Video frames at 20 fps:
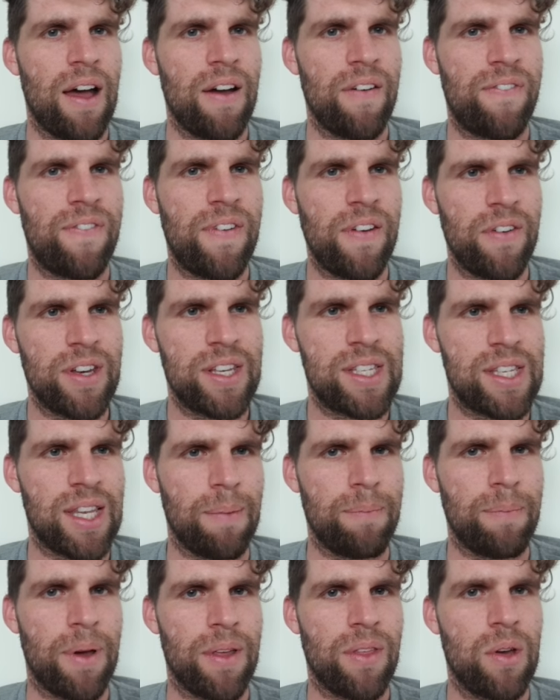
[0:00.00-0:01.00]
Fairy
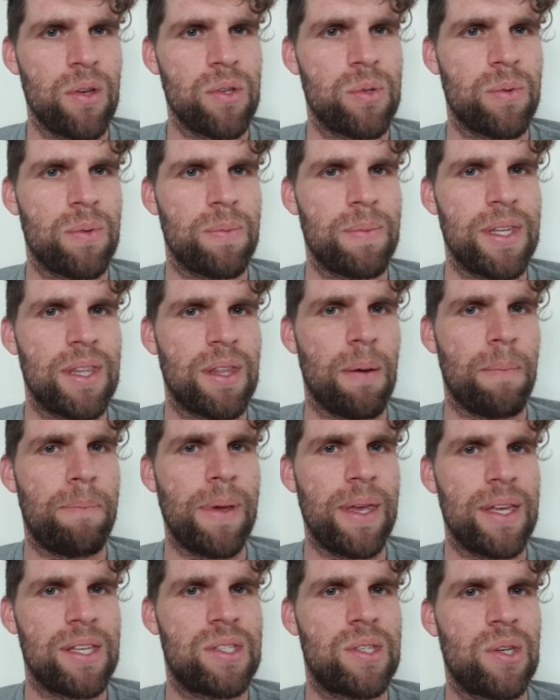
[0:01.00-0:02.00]
Slumber. Those would be the
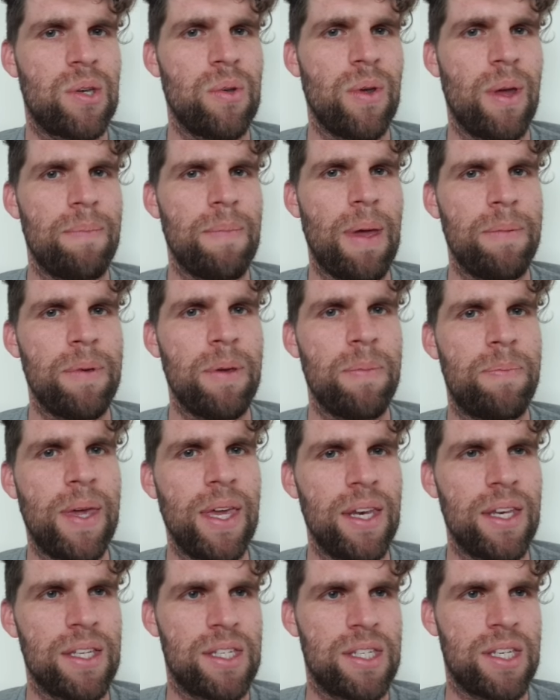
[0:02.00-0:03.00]
best 2, and maybe
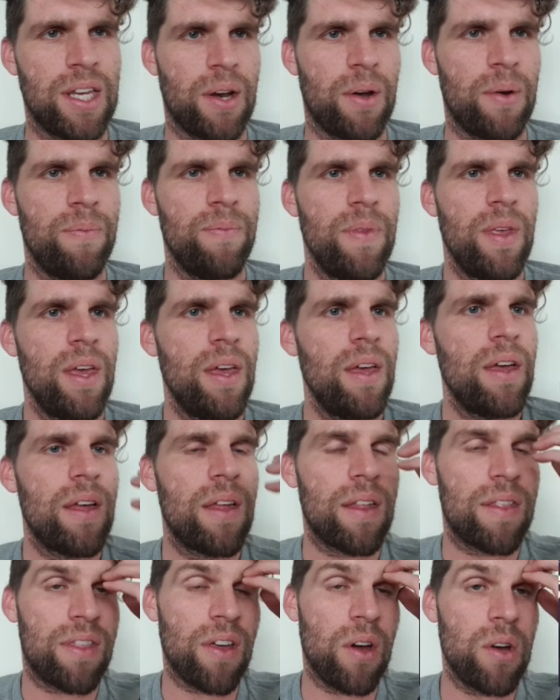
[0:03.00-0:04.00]
Peter's Shadow.
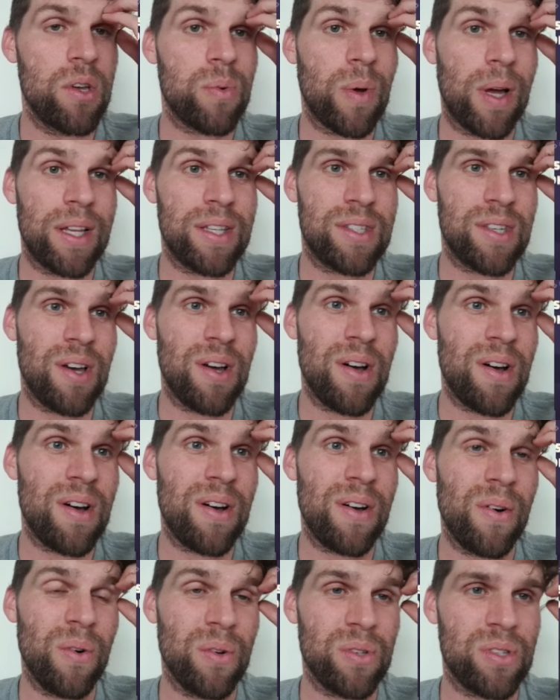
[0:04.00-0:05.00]
Those ones
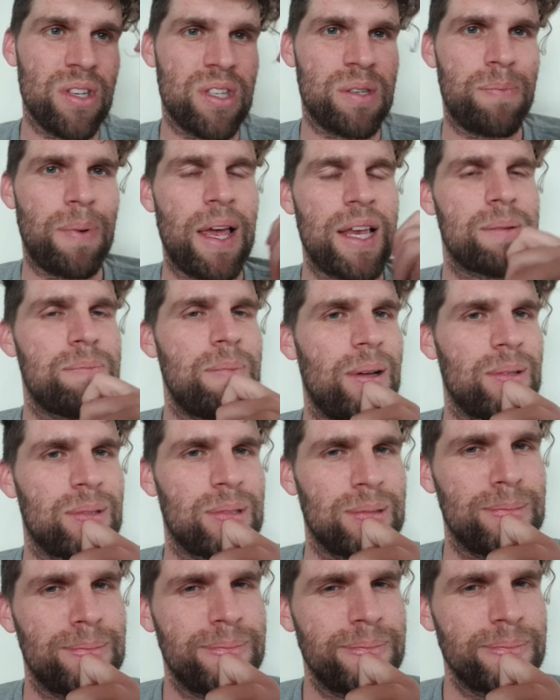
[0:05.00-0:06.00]
are also Splash
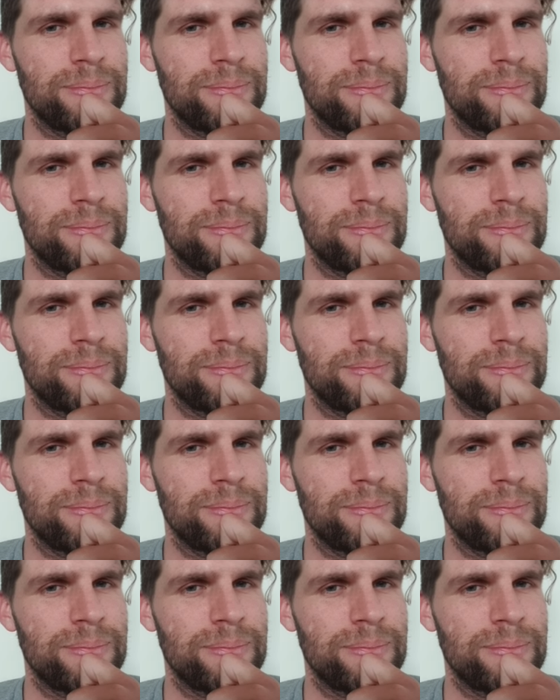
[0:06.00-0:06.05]
Mountain.